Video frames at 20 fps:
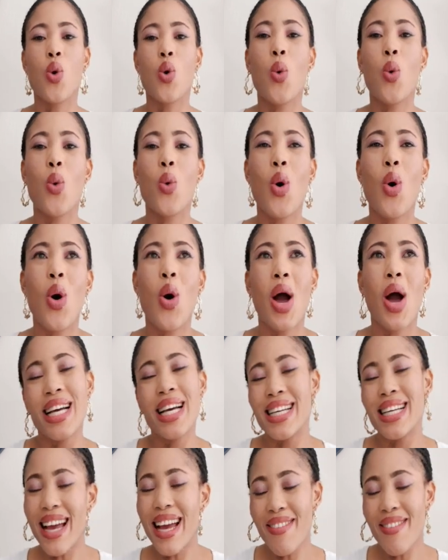So
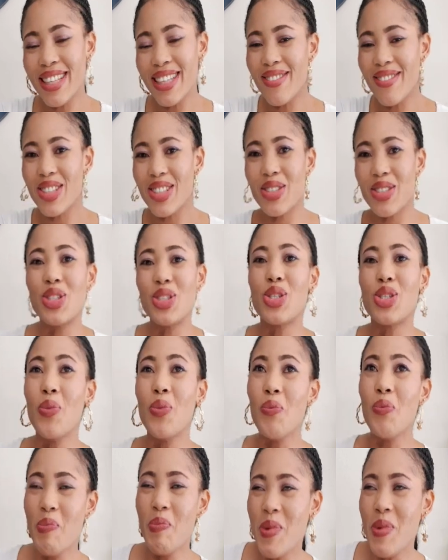everything was good
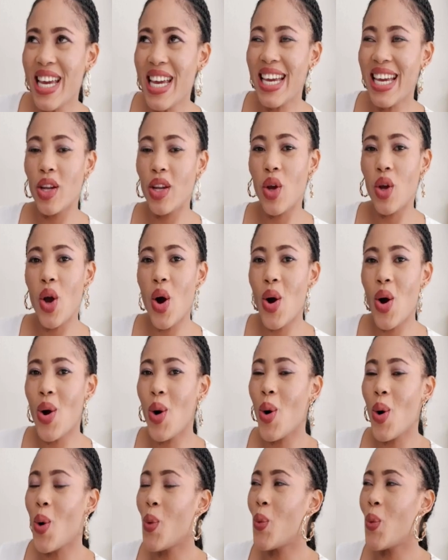to me in
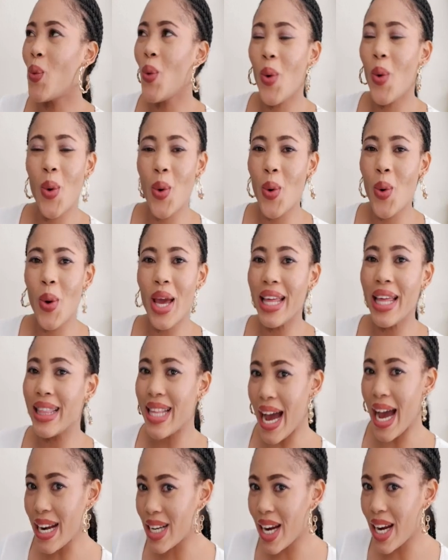Congo. Woo!
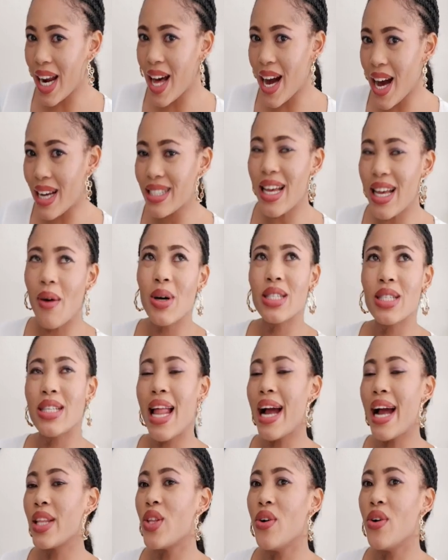In that class, I
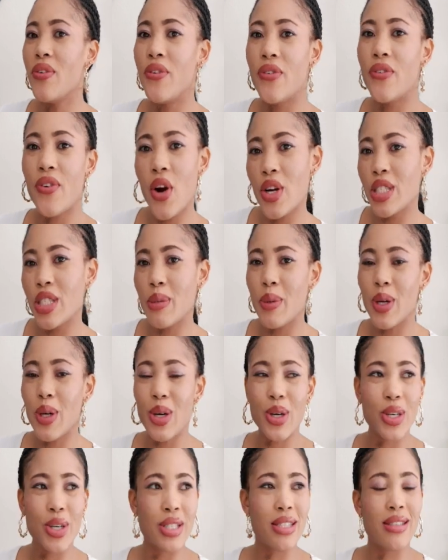was like the first
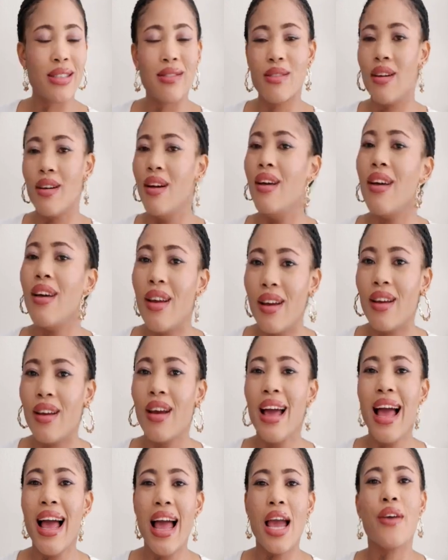because
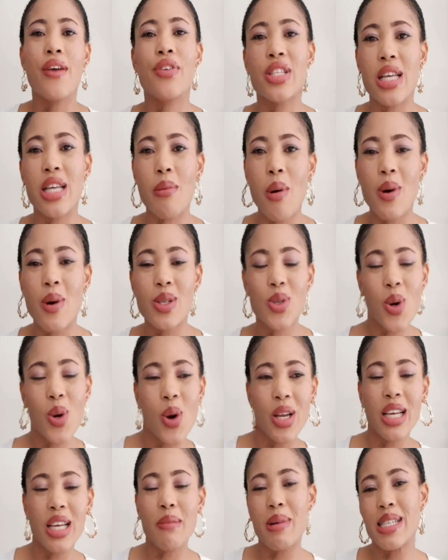every time I was
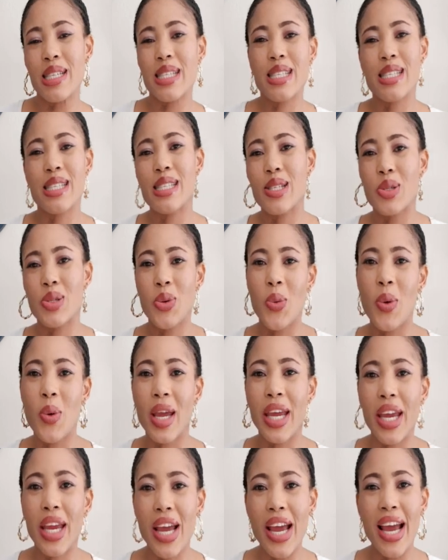calling my sisters who
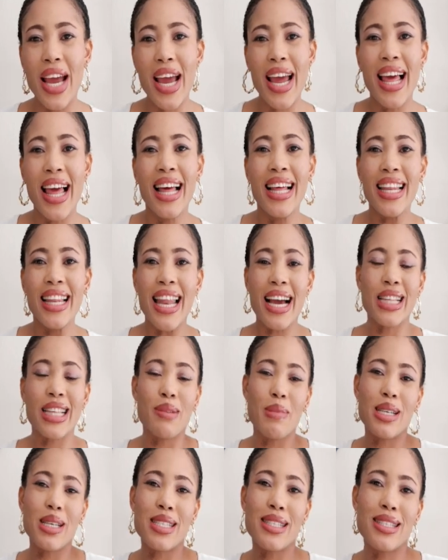were here,
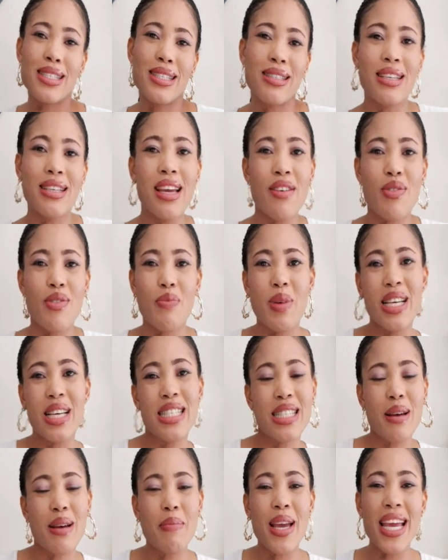like they must give
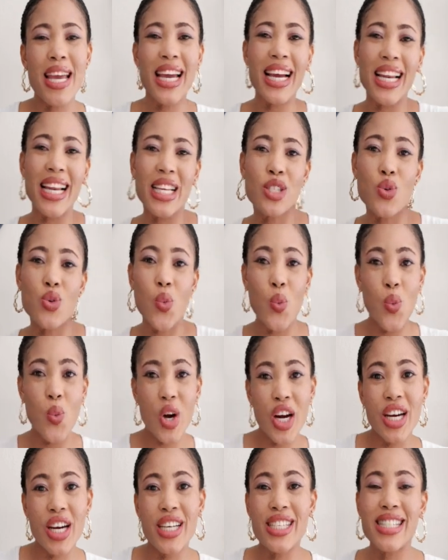me some English
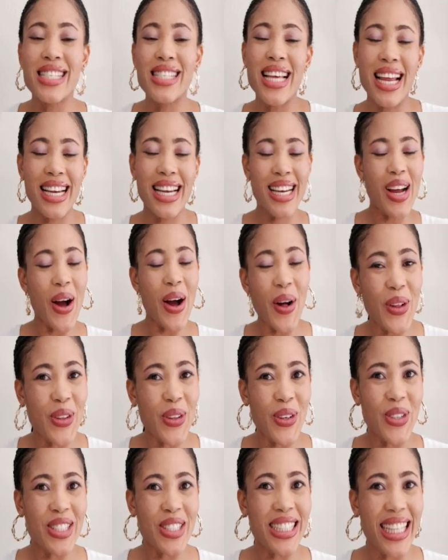words and
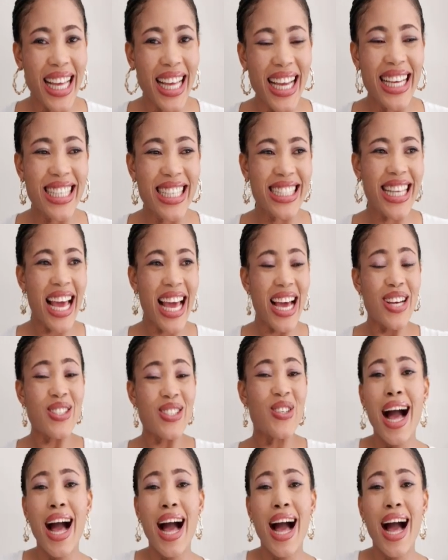all those things.